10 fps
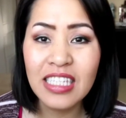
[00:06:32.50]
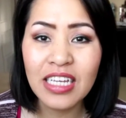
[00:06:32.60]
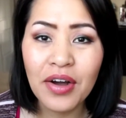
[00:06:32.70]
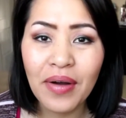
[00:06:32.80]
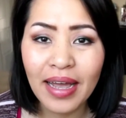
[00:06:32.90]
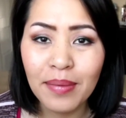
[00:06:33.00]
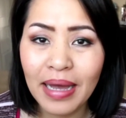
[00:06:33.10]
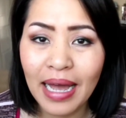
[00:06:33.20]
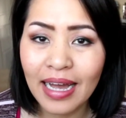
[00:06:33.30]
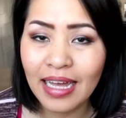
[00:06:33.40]
So I am
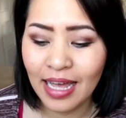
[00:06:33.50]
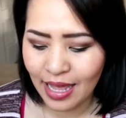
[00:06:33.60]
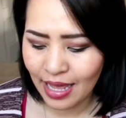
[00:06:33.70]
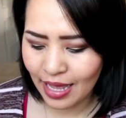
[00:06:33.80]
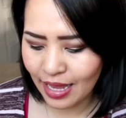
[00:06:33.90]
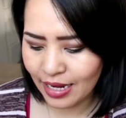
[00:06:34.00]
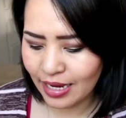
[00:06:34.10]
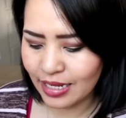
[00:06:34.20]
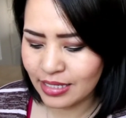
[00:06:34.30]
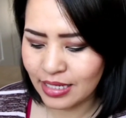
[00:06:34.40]
back and
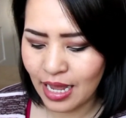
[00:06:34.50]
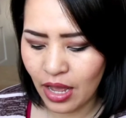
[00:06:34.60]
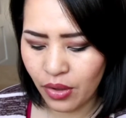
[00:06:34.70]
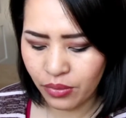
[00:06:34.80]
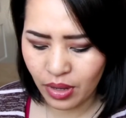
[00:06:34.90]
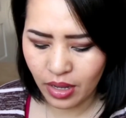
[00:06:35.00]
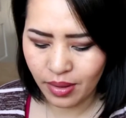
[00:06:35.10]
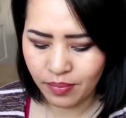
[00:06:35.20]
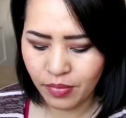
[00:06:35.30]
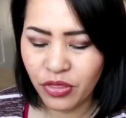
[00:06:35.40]
it is
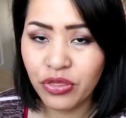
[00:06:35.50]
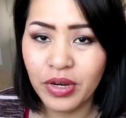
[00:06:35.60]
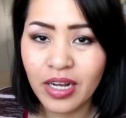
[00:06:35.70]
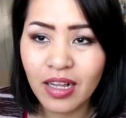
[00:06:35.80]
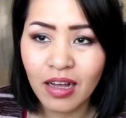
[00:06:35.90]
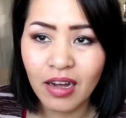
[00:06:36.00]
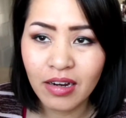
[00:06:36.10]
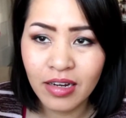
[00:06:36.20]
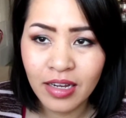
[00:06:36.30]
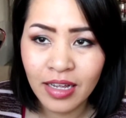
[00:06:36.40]
now 3
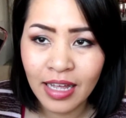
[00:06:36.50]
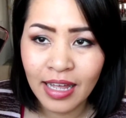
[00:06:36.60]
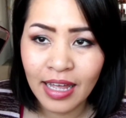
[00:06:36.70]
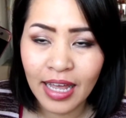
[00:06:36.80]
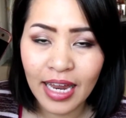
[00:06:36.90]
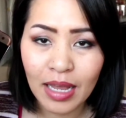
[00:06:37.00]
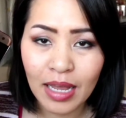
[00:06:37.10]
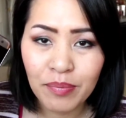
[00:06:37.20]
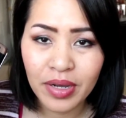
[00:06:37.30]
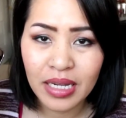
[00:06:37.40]
o'clock and
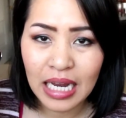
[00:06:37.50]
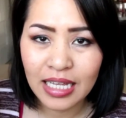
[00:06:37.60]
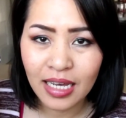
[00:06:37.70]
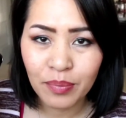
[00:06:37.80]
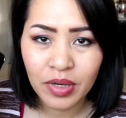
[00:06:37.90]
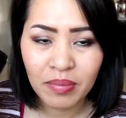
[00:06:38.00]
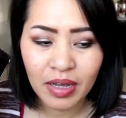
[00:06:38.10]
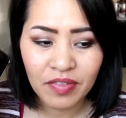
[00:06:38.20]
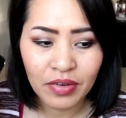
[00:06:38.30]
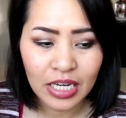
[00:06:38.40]
I think I put
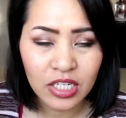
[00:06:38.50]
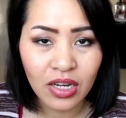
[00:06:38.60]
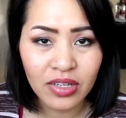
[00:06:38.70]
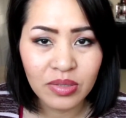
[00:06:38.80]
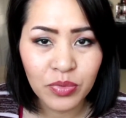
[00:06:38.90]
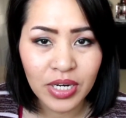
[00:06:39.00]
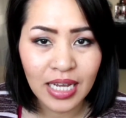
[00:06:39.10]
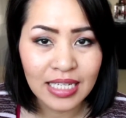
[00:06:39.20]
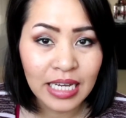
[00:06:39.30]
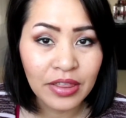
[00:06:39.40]
my foundation on this
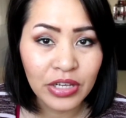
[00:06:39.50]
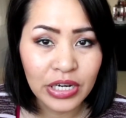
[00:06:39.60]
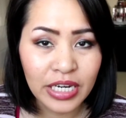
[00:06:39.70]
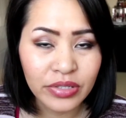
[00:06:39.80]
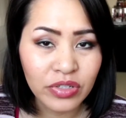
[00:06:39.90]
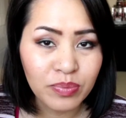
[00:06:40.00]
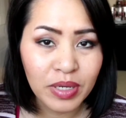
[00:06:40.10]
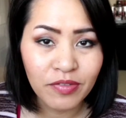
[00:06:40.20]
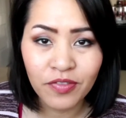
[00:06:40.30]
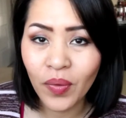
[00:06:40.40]
morning at 10:30, so it's
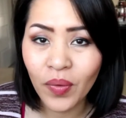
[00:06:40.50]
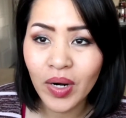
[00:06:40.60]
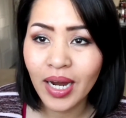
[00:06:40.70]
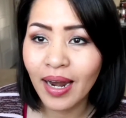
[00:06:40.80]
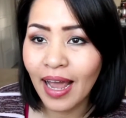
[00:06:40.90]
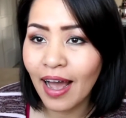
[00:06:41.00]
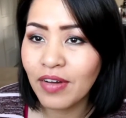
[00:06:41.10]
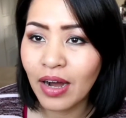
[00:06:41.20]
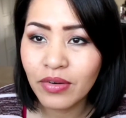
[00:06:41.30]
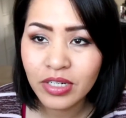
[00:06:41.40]
been
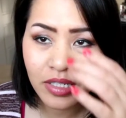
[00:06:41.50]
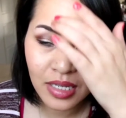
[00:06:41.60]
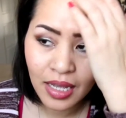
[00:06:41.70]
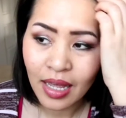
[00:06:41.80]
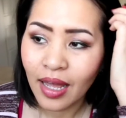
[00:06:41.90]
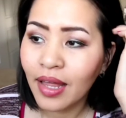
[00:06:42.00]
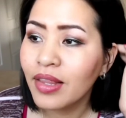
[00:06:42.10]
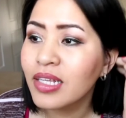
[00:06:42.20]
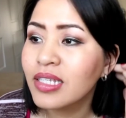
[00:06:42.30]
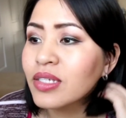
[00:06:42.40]
4.5 hours
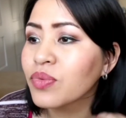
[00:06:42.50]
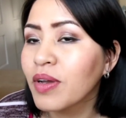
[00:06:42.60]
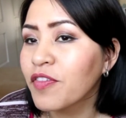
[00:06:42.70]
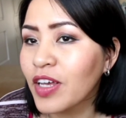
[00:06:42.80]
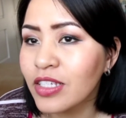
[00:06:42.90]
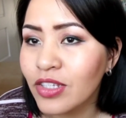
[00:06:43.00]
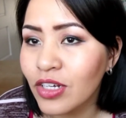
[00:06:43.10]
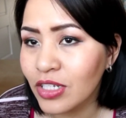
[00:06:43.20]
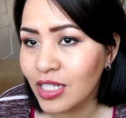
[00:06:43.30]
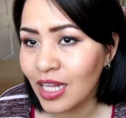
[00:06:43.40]
and this is what my face
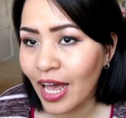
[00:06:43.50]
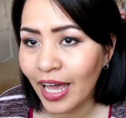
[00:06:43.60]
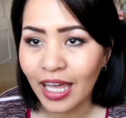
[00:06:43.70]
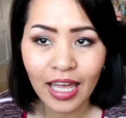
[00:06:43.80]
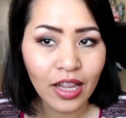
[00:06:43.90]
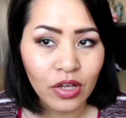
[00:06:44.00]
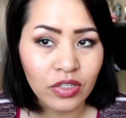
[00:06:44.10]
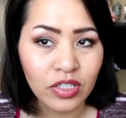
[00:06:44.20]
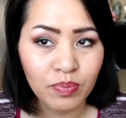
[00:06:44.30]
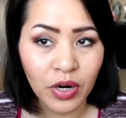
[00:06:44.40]
looks like. It
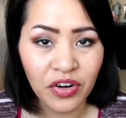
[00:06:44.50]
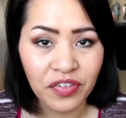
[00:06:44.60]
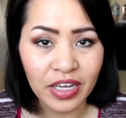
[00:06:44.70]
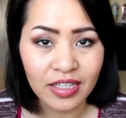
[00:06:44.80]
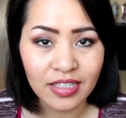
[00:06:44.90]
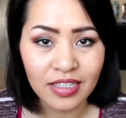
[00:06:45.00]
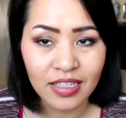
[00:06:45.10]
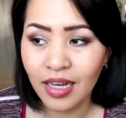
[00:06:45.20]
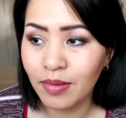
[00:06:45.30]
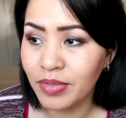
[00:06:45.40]
looks perfect
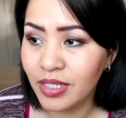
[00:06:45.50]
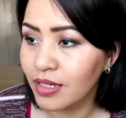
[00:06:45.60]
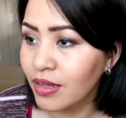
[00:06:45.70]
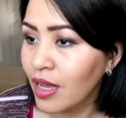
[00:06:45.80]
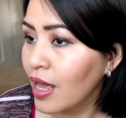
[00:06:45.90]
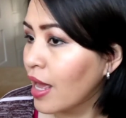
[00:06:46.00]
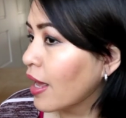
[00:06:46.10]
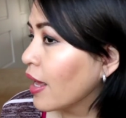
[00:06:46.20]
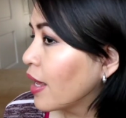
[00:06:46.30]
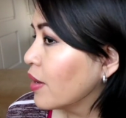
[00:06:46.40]
still,
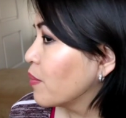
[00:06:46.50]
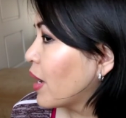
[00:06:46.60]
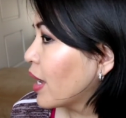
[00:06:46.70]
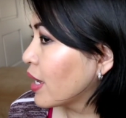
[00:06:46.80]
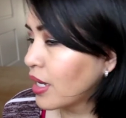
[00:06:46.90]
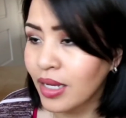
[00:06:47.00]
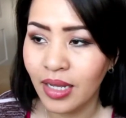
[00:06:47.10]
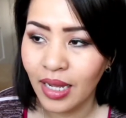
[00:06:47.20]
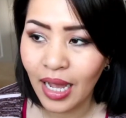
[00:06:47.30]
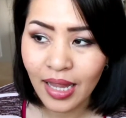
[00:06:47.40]
and my
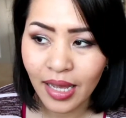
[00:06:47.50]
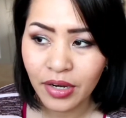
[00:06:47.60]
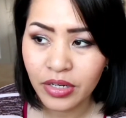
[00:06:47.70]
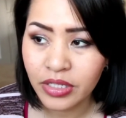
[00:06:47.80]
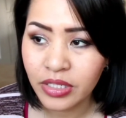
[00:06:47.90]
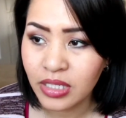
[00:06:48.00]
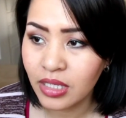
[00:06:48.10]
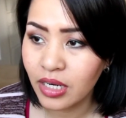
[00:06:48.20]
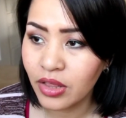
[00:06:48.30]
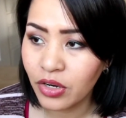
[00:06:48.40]
highlighter is still
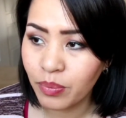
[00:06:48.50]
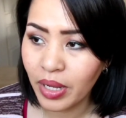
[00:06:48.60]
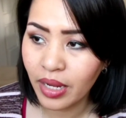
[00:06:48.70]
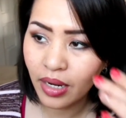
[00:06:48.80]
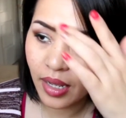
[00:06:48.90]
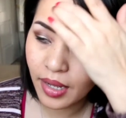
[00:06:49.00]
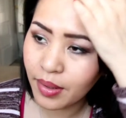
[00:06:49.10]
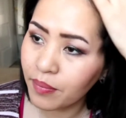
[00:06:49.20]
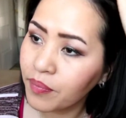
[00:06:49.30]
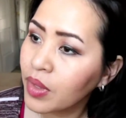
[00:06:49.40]
there a little bit,
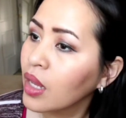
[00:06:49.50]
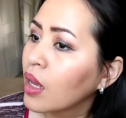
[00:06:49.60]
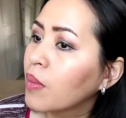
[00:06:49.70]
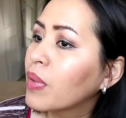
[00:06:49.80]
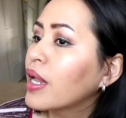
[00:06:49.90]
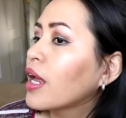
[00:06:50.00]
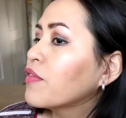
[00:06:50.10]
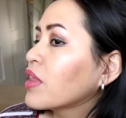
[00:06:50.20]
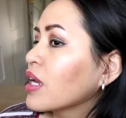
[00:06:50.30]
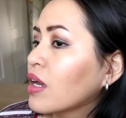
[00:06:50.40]
but
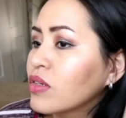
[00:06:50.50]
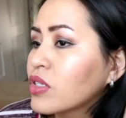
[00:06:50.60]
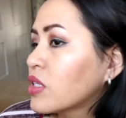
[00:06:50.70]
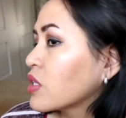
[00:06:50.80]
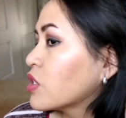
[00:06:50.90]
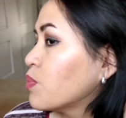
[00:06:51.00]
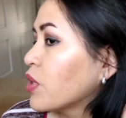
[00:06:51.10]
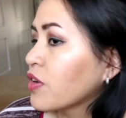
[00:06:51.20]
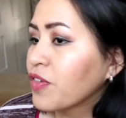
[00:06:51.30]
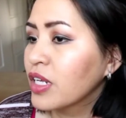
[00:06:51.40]
everything else looks
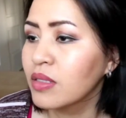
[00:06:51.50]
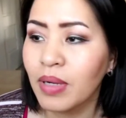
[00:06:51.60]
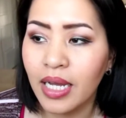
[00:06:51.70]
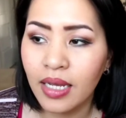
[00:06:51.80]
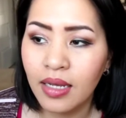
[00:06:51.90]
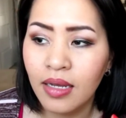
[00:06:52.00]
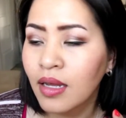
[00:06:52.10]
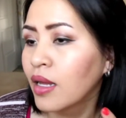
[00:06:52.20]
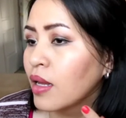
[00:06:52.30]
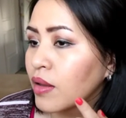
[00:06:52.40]
perfect. My
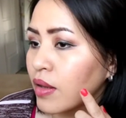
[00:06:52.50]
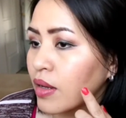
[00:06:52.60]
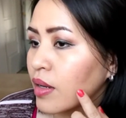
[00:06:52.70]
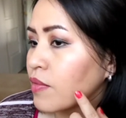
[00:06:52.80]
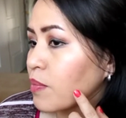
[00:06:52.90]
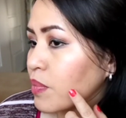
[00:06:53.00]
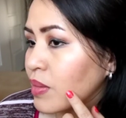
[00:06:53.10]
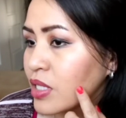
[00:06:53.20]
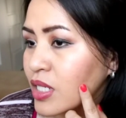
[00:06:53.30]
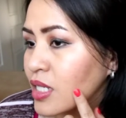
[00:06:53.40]

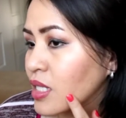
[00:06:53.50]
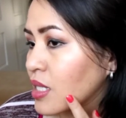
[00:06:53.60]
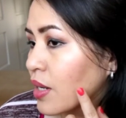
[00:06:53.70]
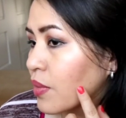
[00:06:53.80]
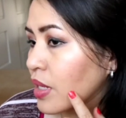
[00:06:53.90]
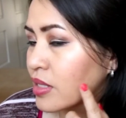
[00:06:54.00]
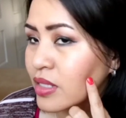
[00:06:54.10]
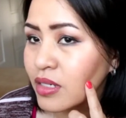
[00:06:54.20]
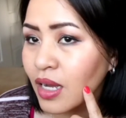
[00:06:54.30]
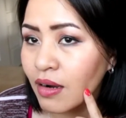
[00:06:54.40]
blemishes, like, is
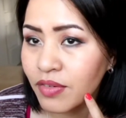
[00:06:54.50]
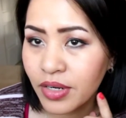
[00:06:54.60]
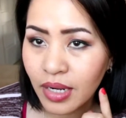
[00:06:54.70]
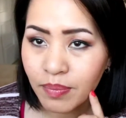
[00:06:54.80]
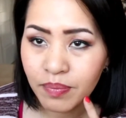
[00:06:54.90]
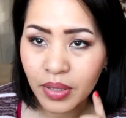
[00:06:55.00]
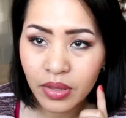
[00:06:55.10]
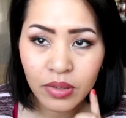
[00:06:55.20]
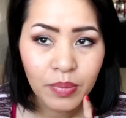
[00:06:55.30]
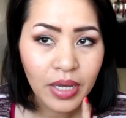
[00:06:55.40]
still covered up a
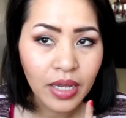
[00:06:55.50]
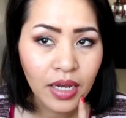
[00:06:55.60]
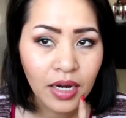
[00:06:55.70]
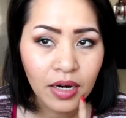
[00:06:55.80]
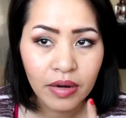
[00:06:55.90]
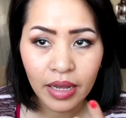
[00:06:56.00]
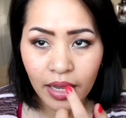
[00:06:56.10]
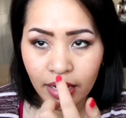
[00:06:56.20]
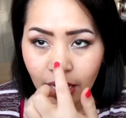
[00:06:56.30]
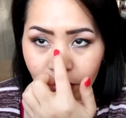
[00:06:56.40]
little bit here,
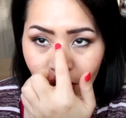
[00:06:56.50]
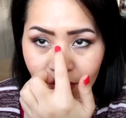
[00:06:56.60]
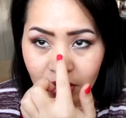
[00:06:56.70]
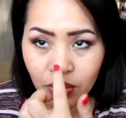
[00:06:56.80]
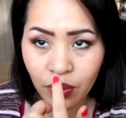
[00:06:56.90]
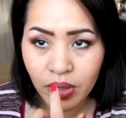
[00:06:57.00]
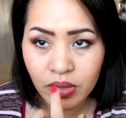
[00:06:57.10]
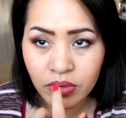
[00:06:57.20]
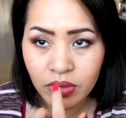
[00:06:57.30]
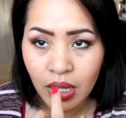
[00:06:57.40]
and I don't have any
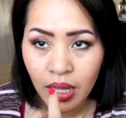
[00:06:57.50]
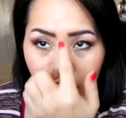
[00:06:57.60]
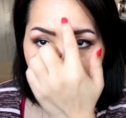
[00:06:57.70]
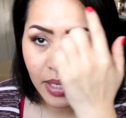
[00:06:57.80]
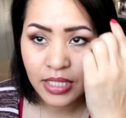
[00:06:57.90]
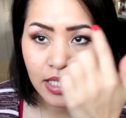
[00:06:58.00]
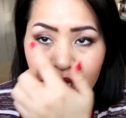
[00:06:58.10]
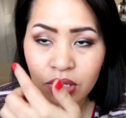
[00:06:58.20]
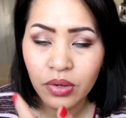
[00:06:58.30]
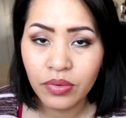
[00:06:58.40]
oil in my
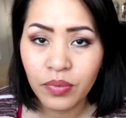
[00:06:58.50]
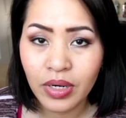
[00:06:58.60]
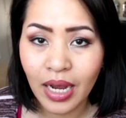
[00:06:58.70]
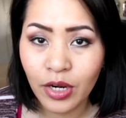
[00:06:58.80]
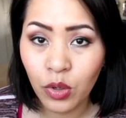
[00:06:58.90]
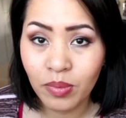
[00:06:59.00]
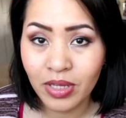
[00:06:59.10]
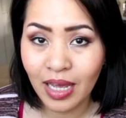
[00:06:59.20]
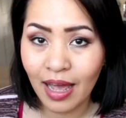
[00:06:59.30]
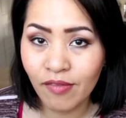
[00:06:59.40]
T-zone where I
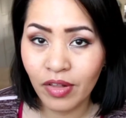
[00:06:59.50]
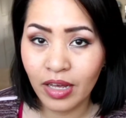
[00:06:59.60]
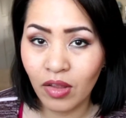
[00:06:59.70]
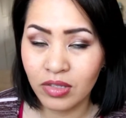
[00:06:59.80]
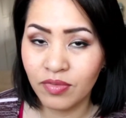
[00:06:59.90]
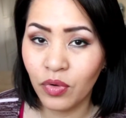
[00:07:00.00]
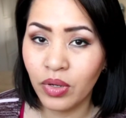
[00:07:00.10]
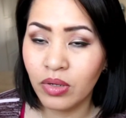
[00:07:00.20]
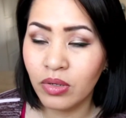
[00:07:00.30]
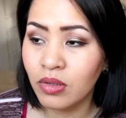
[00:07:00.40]
normally have like lots of
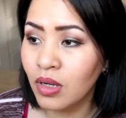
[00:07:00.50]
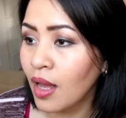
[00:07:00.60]
oil.